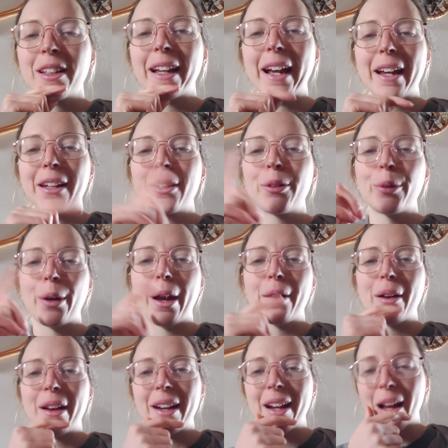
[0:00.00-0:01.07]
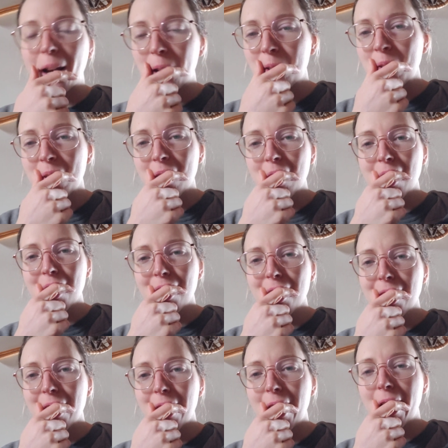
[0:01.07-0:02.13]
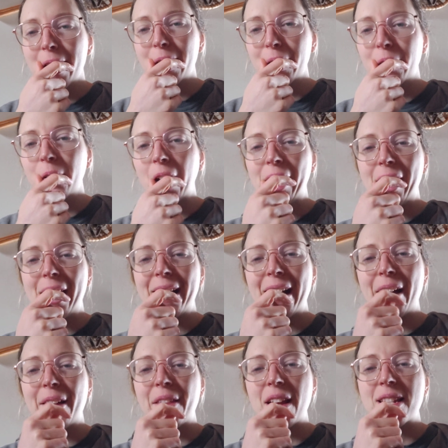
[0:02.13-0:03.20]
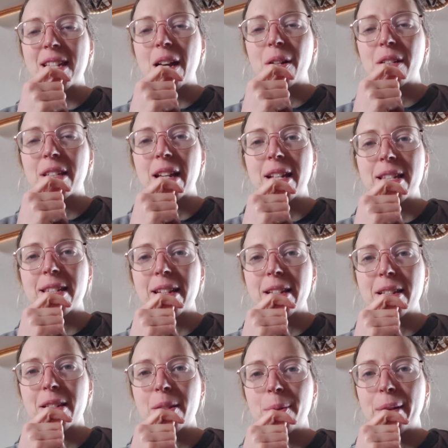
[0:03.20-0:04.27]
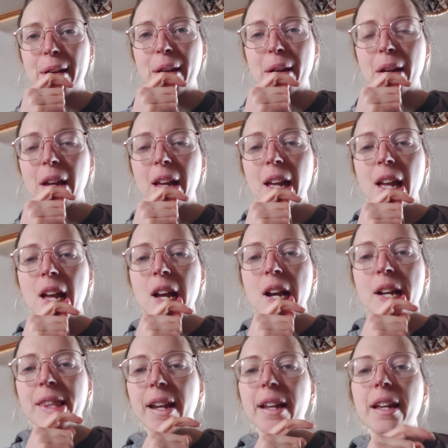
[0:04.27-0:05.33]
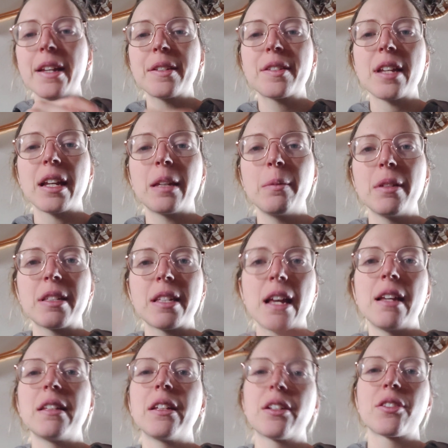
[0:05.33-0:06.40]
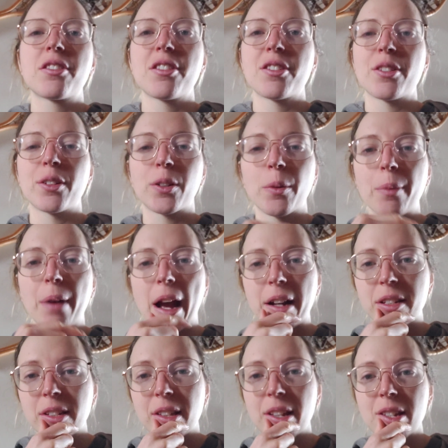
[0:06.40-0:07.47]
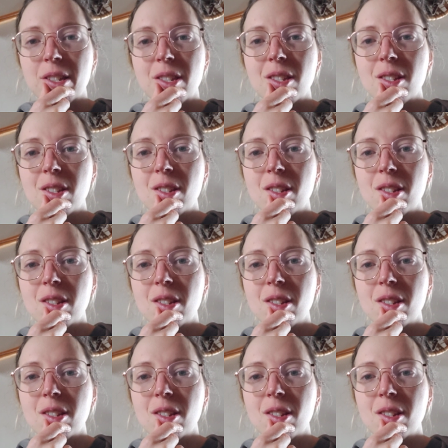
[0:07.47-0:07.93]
Like, I could cry right now. That's how intense it is to me. That it's taken me 10 years to circle back to this.